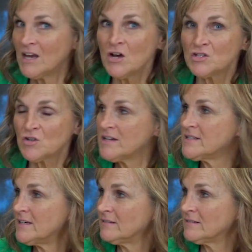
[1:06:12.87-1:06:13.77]
I know, it's
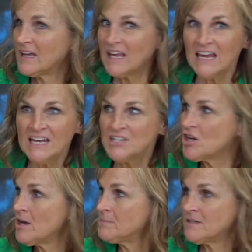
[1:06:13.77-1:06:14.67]
crazy. So, like, yeah, that's
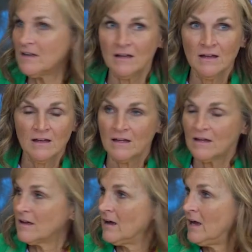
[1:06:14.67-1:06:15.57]
Egypt. That's not normal.
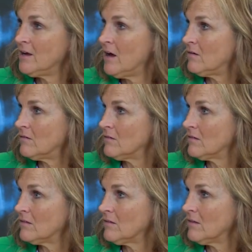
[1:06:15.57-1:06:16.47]
I know.
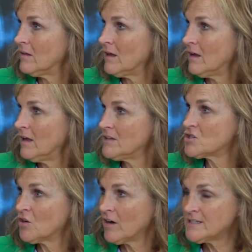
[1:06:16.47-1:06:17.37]
Yeah. It's
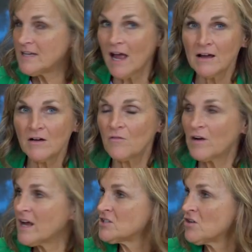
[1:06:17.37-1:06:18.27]
crazy. Cool.
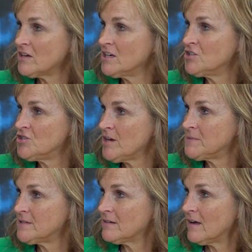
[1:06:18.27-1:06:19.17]
When I saw
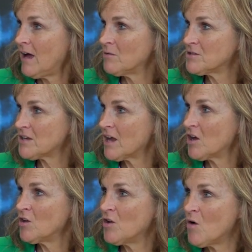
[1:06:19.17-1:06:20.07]
Egypt, I was like,
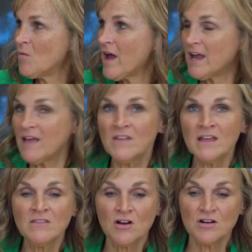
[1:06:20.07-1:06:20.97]
no way. And
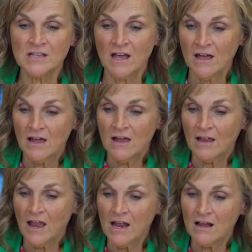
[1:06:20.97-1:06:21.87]
then there's
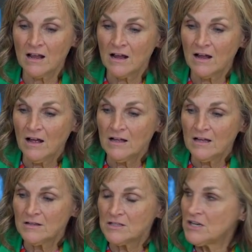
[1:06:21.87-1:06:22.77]
like
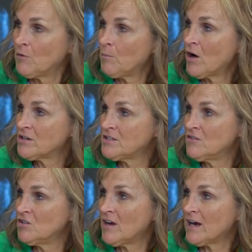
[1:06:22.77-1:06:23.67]
different parts of
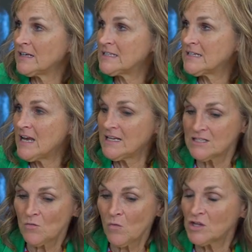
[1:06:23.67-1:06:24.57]
the United
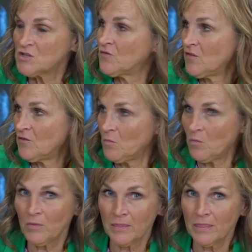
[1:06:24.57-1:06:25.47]
States where it's
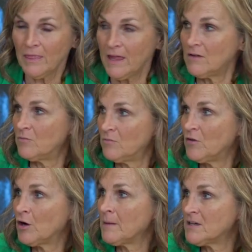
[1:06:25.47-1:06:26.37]
like
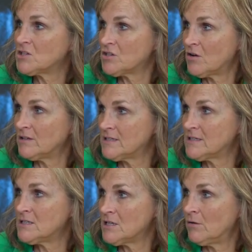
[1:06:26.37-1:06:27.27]
very much so
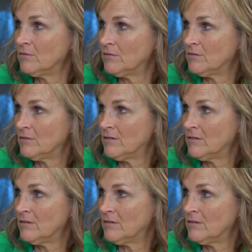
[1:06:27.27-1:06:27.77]
listened to. Yeah,